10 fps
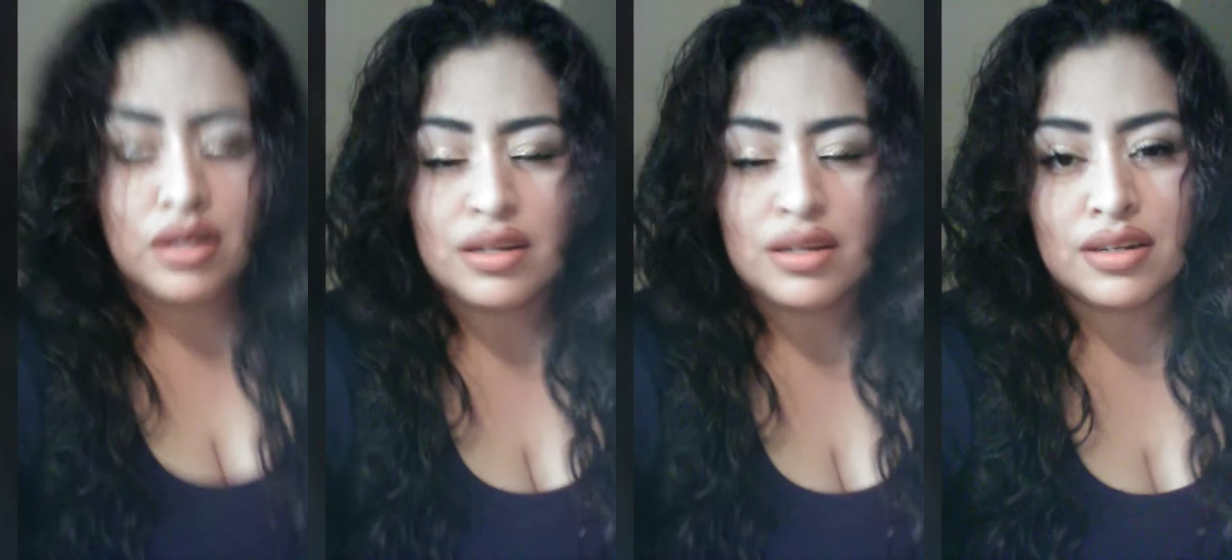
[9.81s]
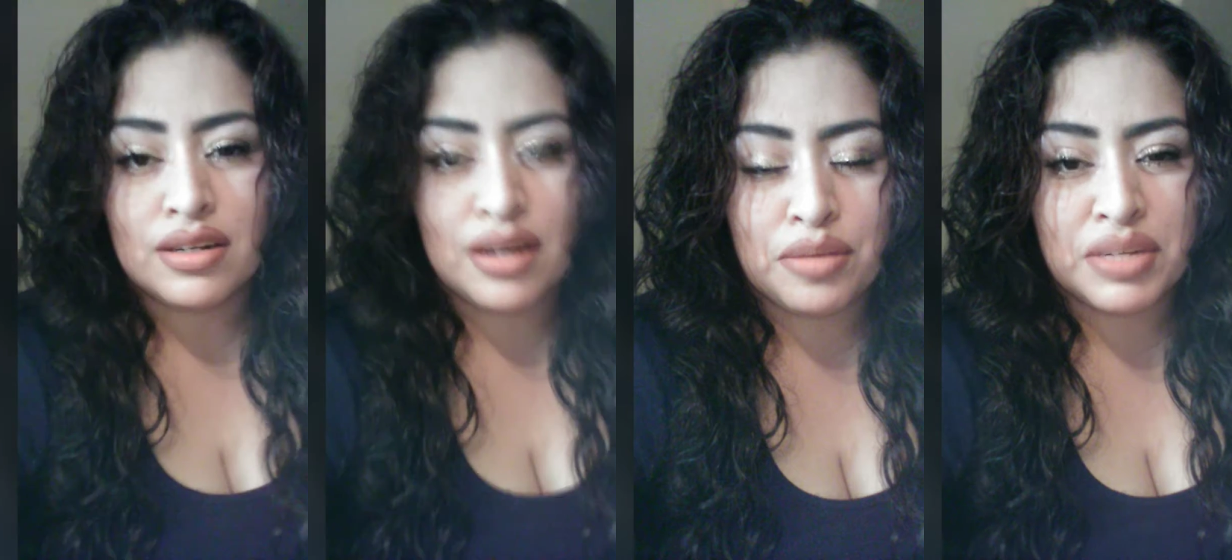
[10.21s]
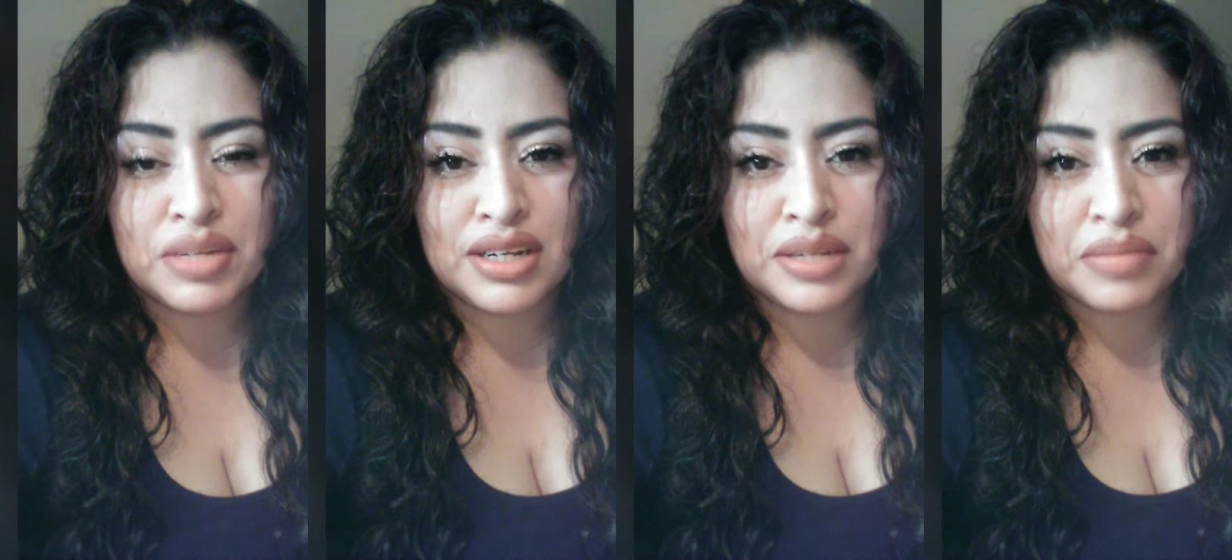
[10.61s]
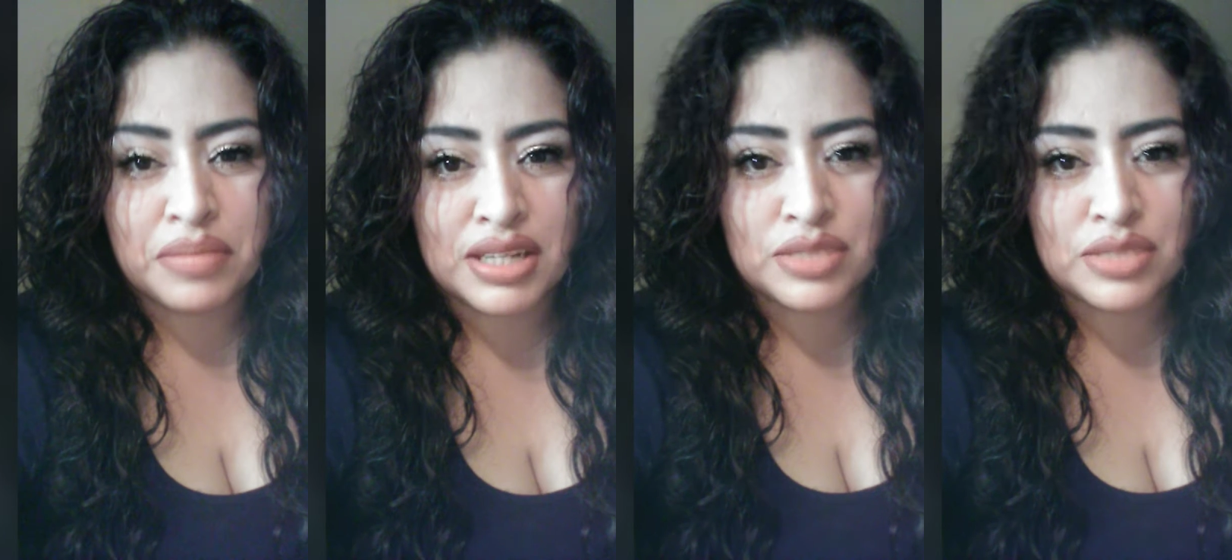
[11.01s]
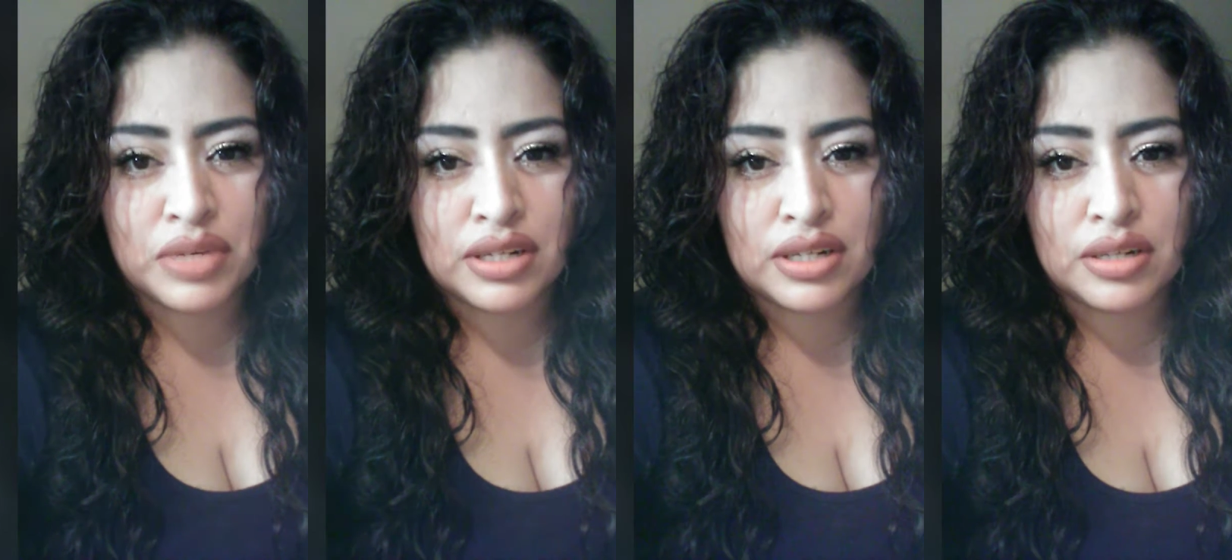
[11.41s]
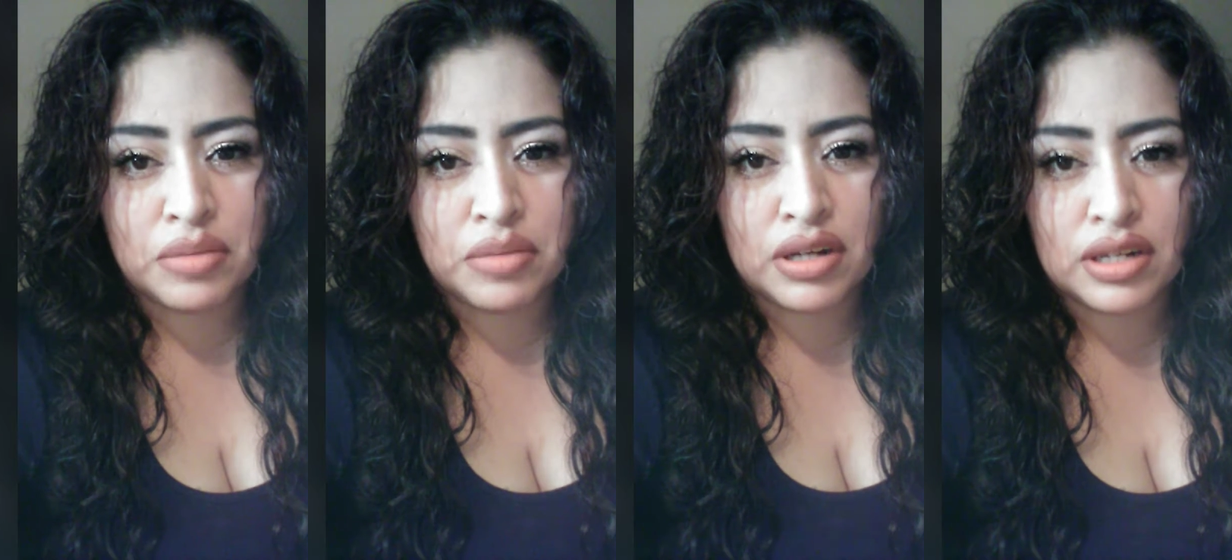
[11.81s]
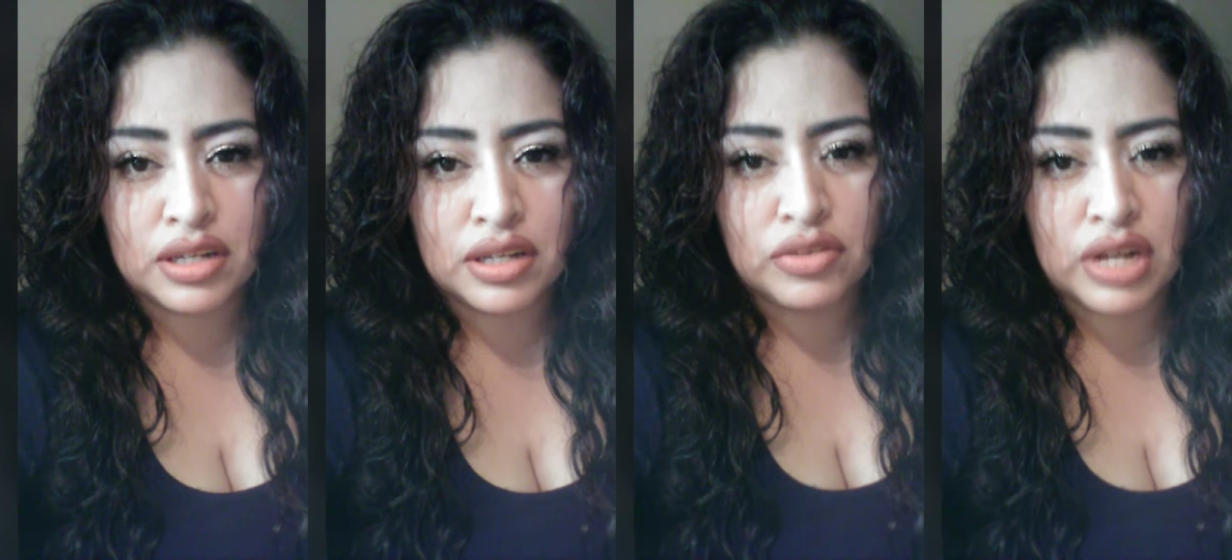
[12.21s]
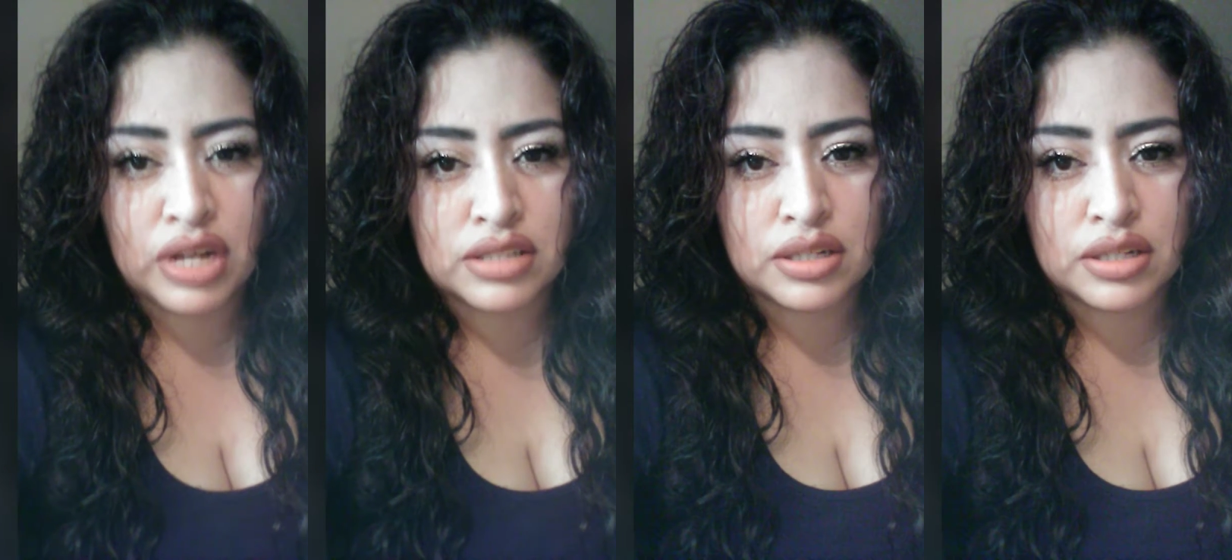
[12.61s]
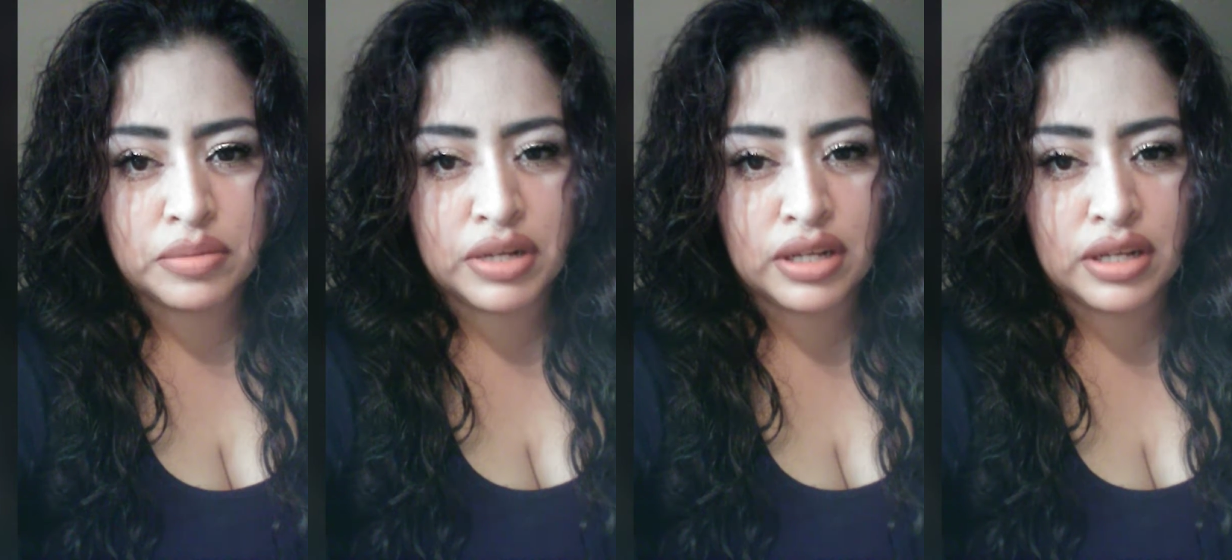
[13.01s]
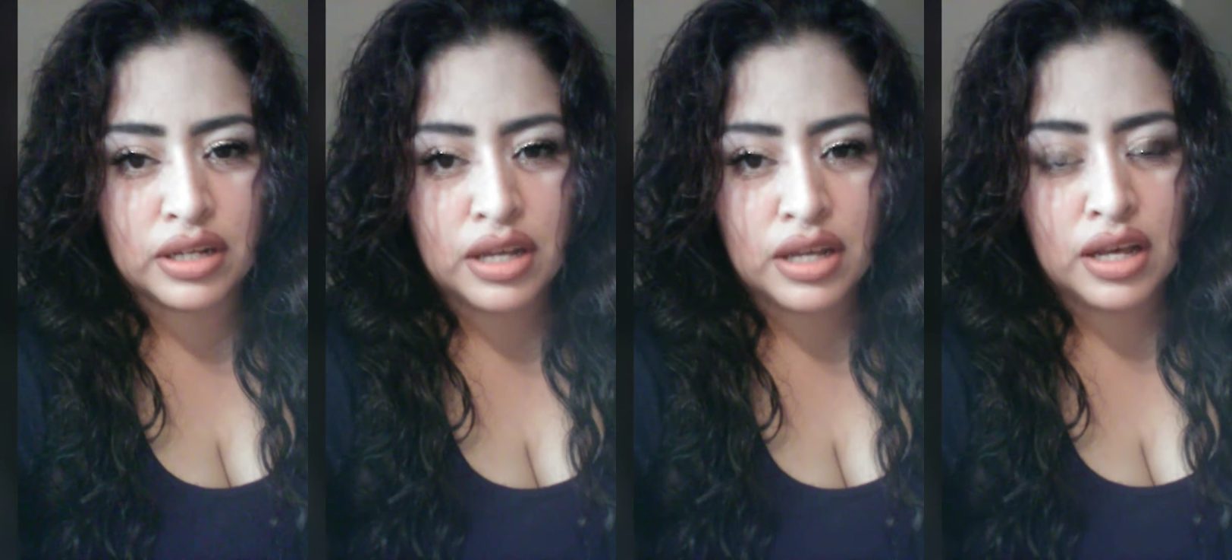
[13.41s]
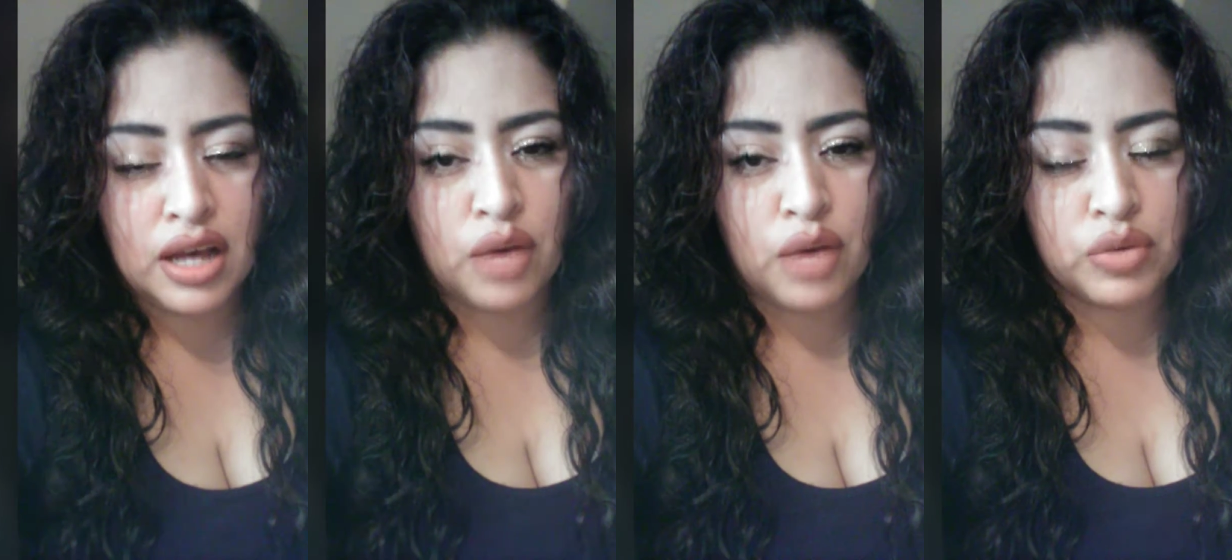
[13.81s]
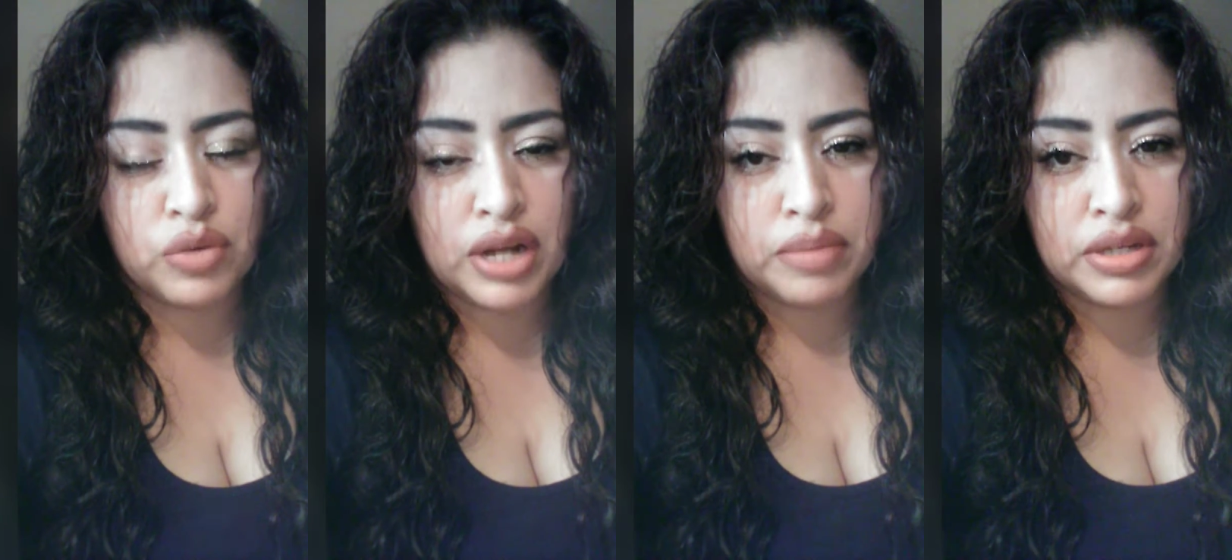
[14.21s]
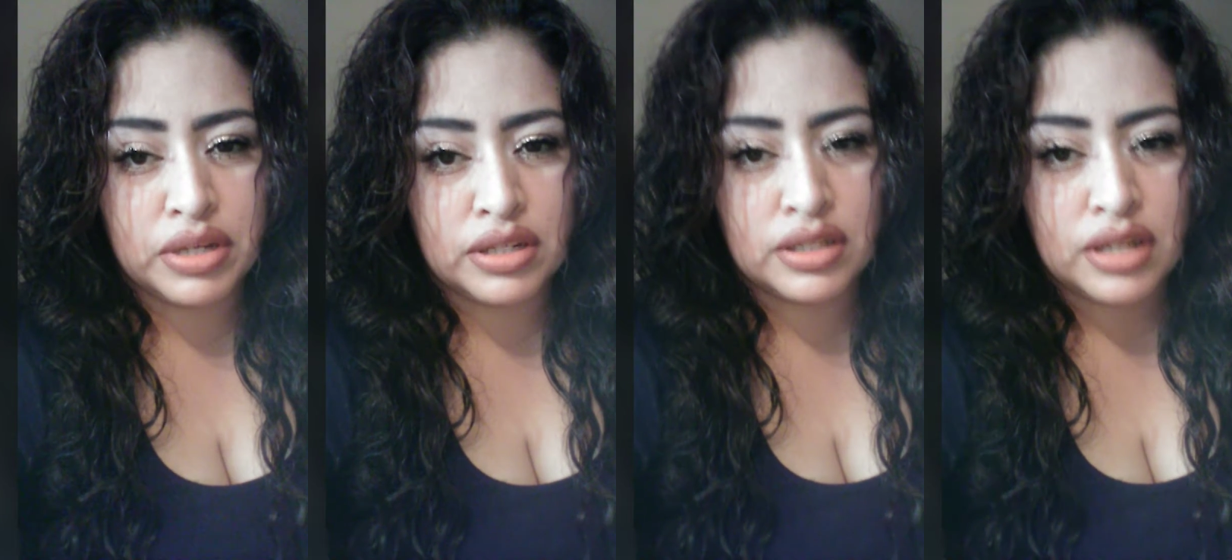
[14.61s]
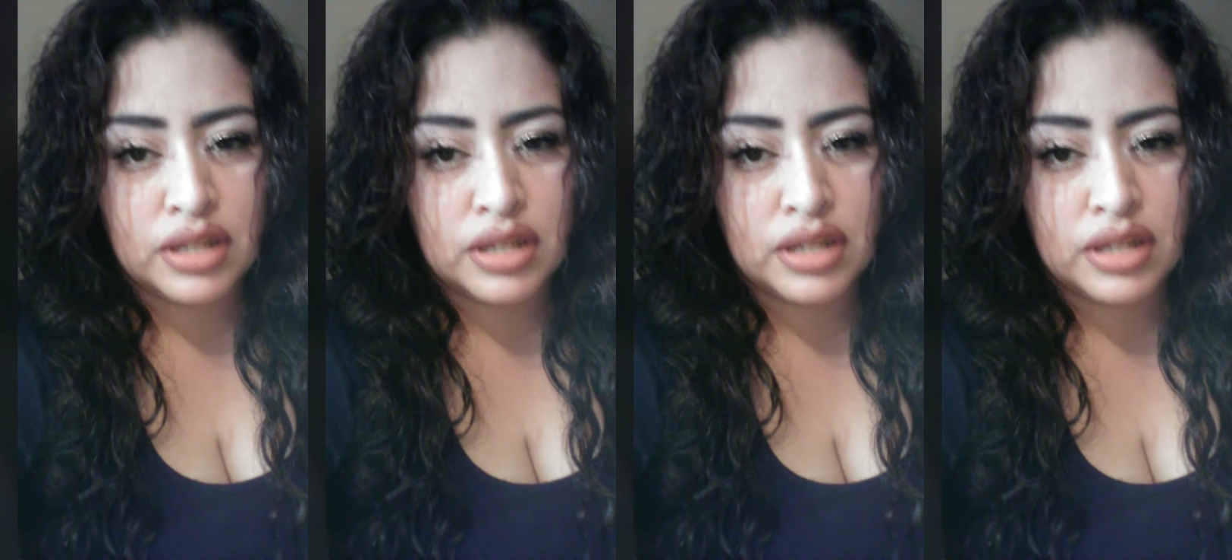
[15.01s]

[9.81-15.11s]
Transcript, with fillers: Nah, but um, I just wanted to come on here and give you guys an update on what I've been